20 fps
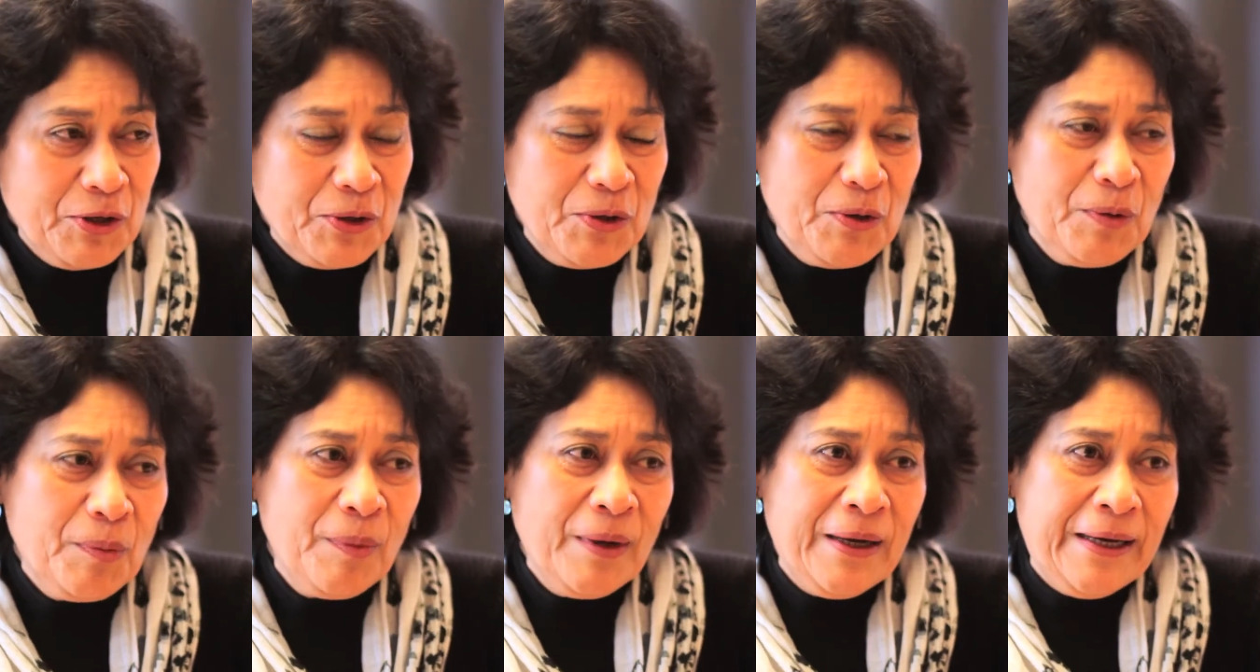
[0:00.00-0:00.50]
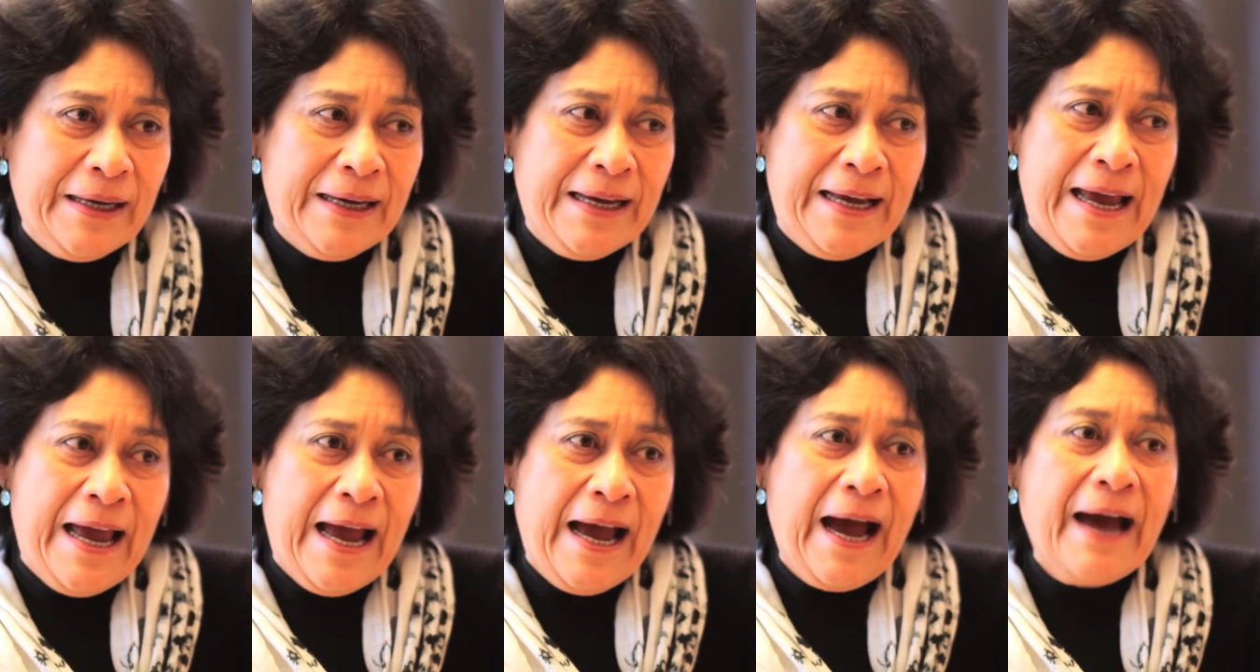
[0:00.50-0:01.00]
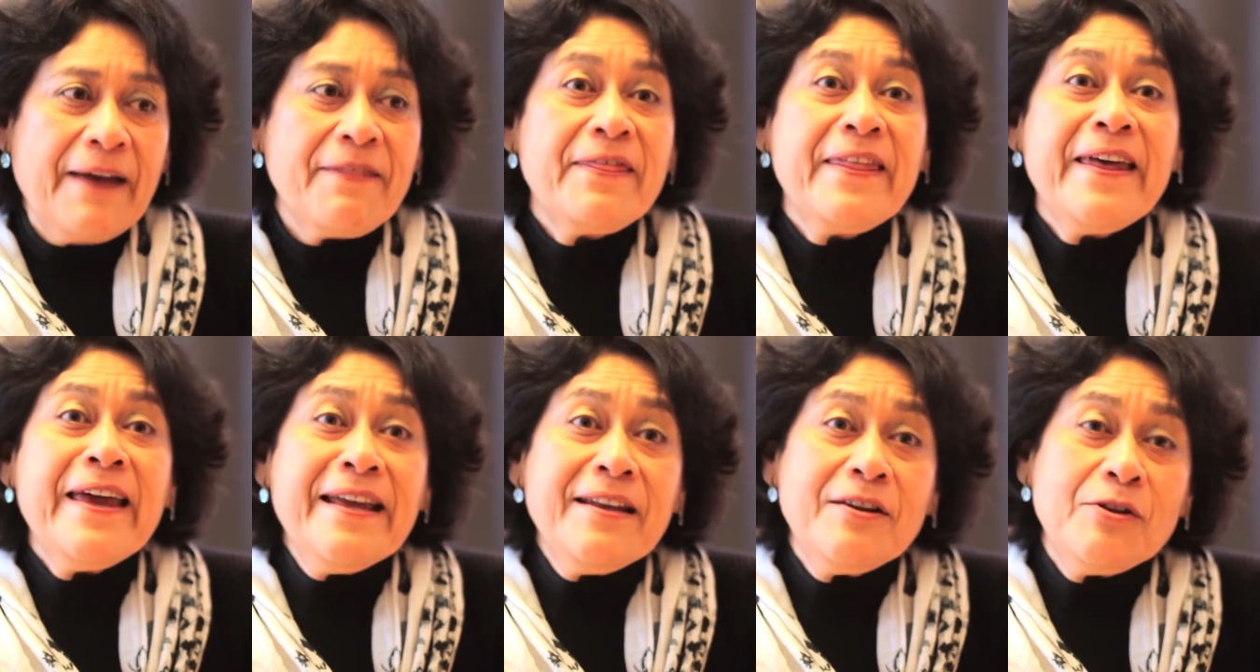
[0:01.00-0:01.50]
group, and
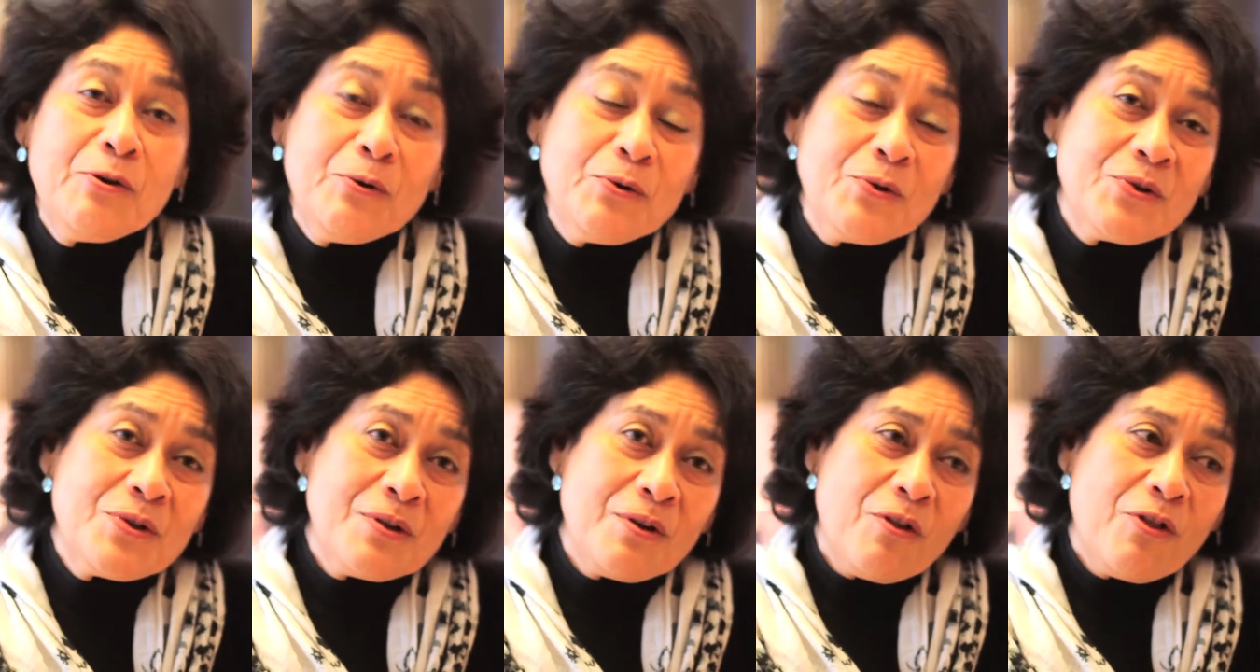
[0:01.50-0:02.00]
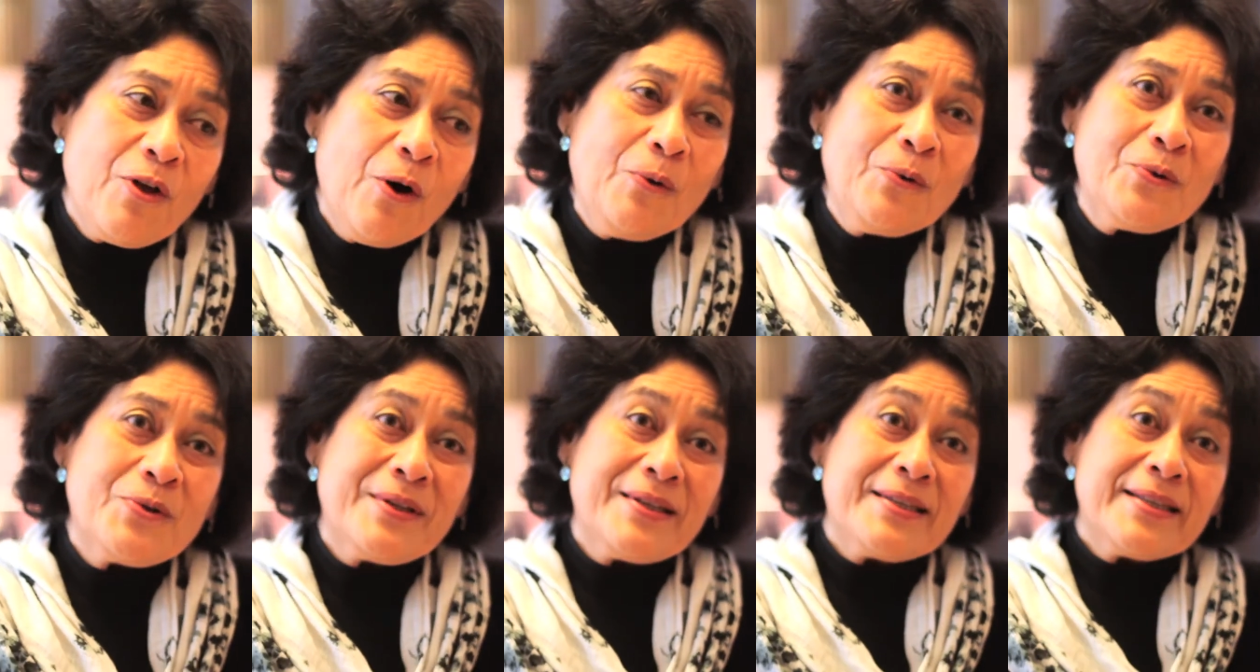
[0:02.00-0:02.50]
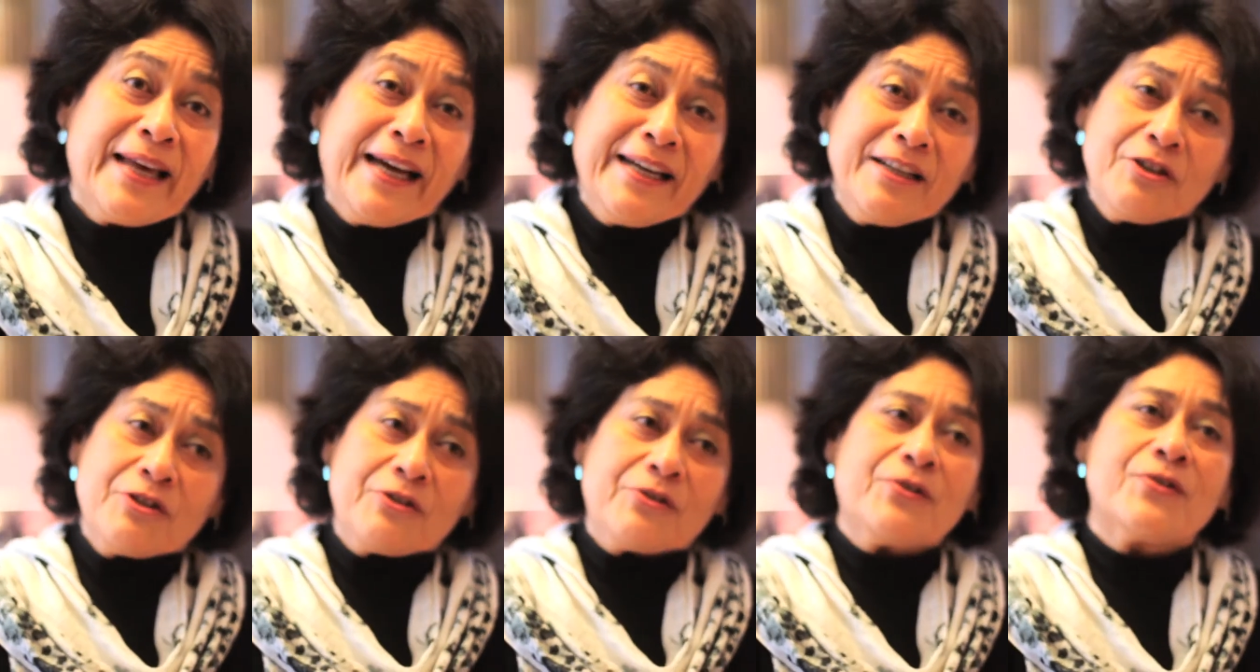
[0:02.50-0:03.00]
then use those
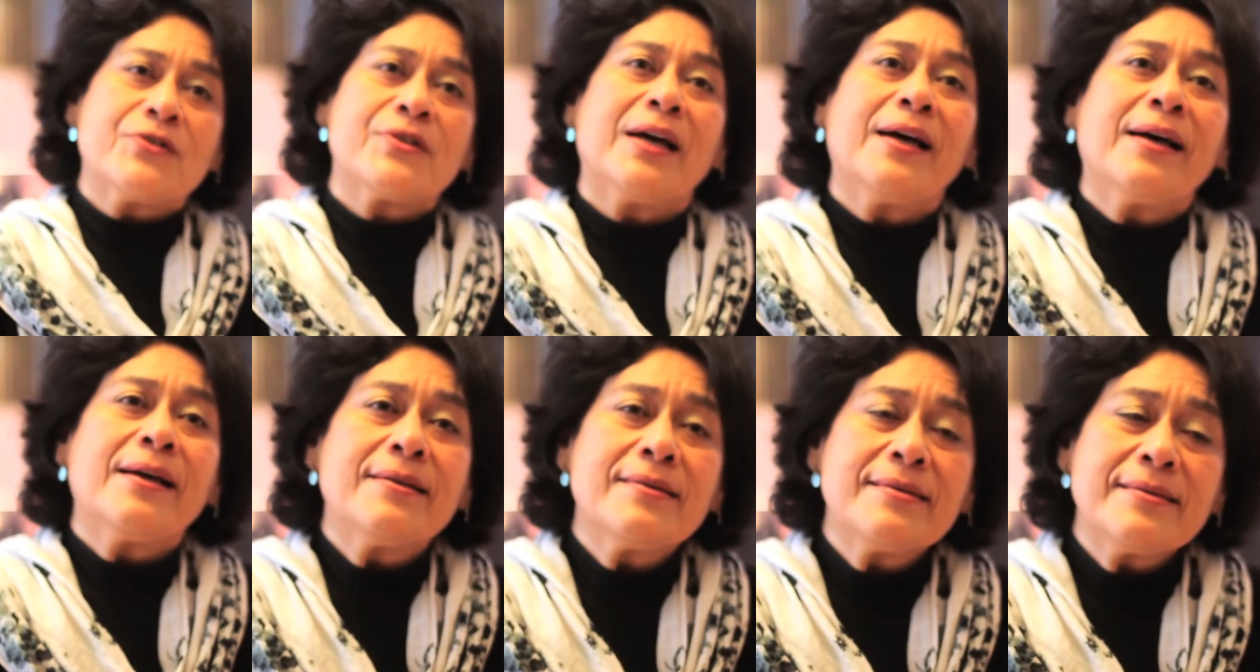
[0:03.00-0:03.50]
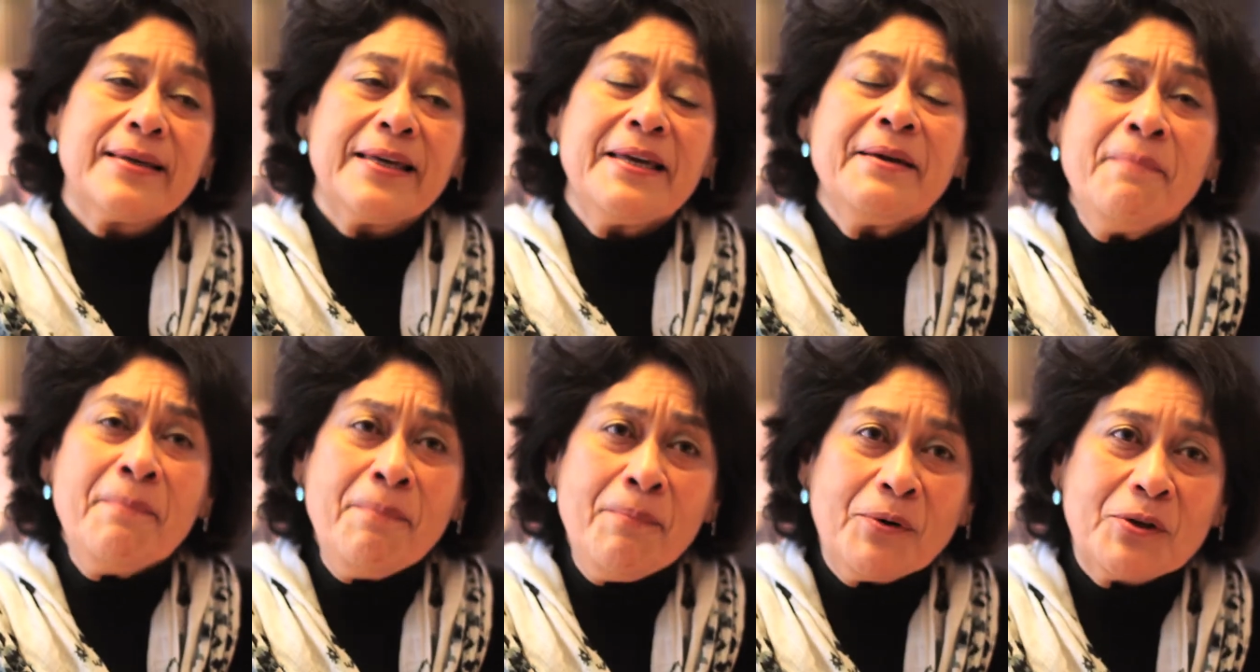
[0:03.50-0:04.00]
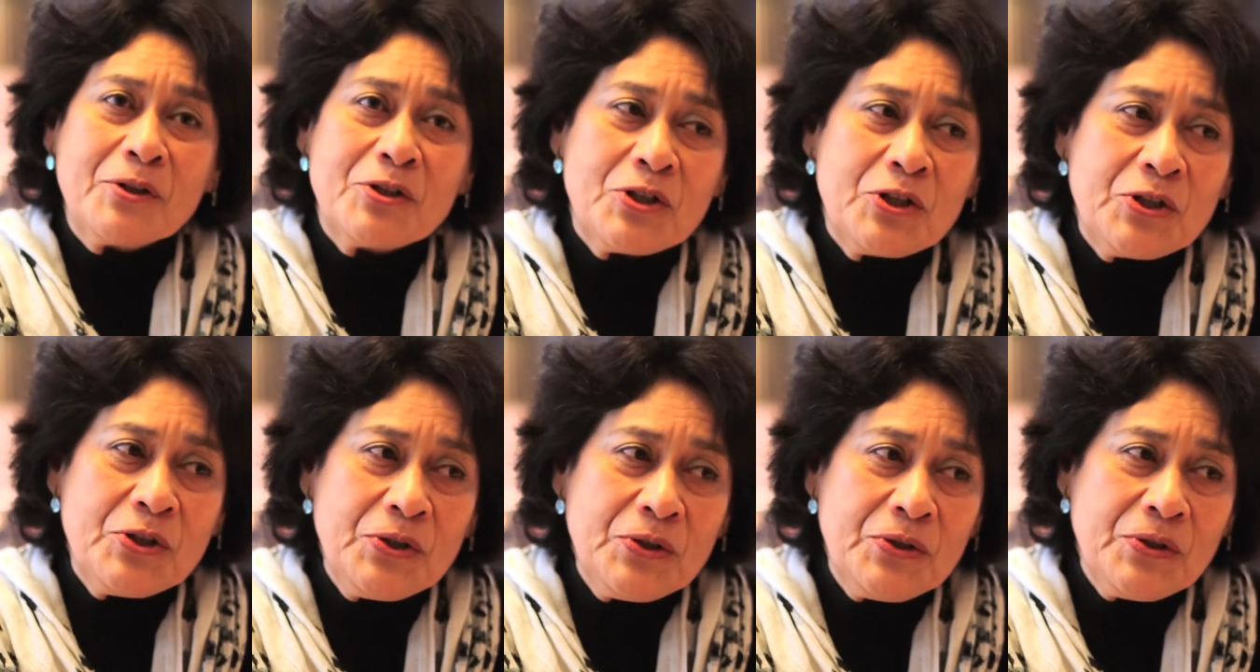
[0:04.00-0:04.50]
discussions as input
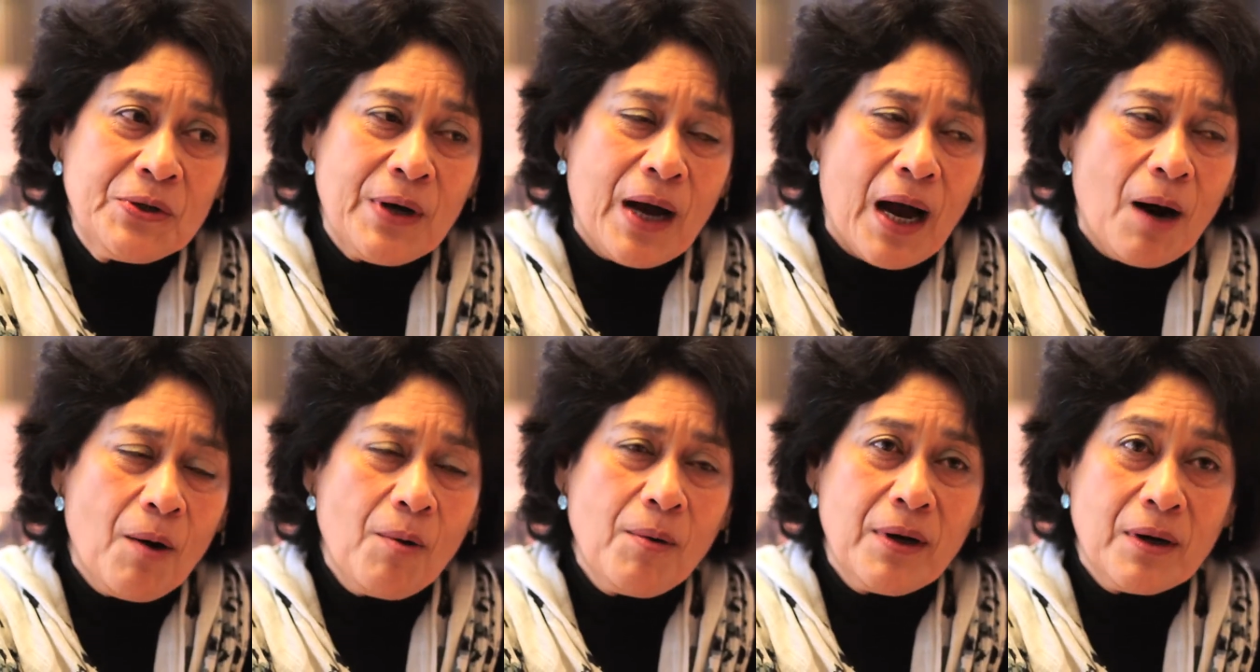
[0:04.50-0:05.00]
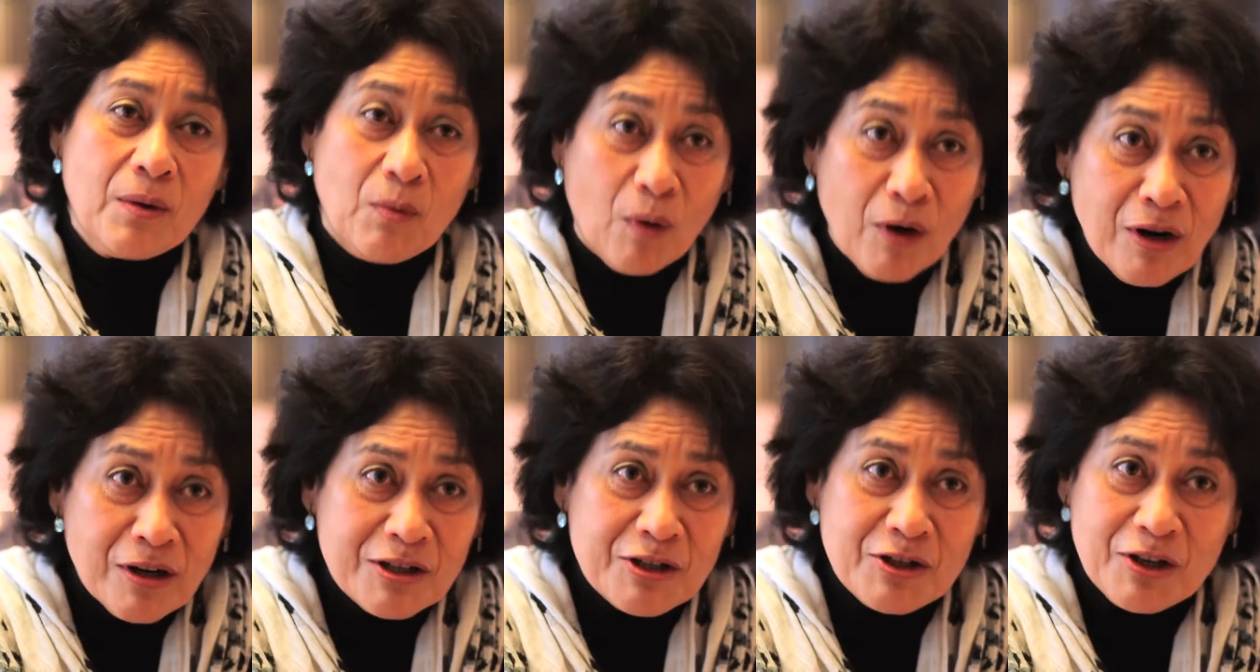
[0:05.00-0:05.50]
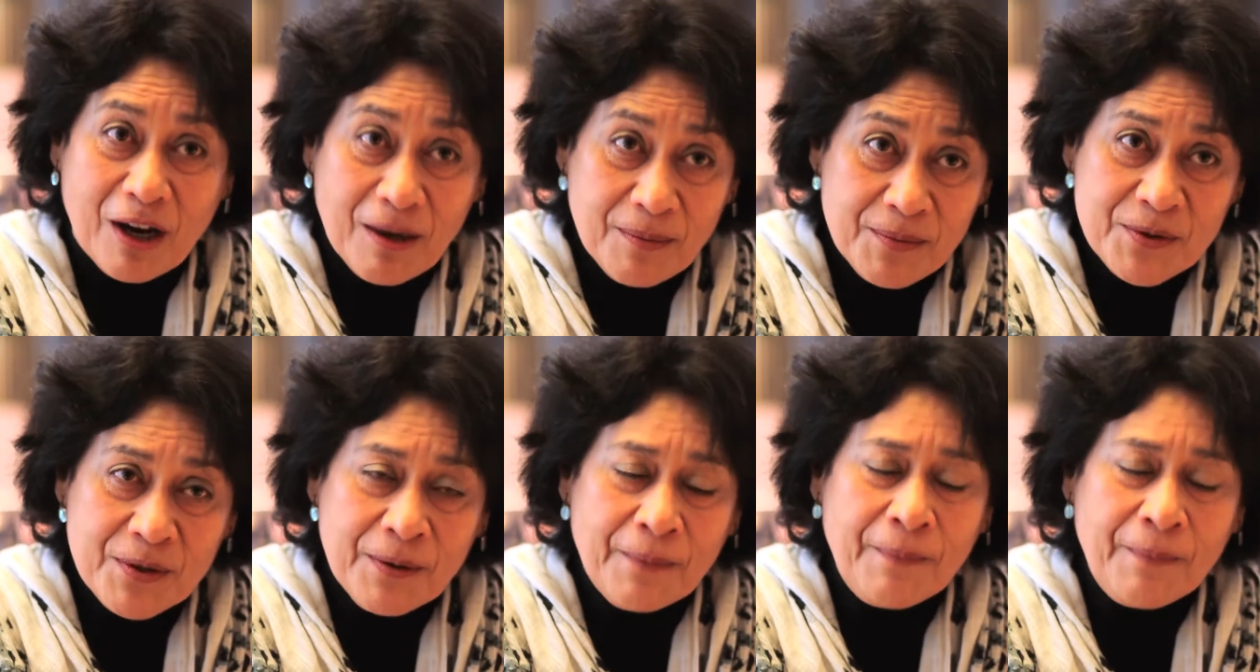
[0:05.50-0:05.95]
to our workshops.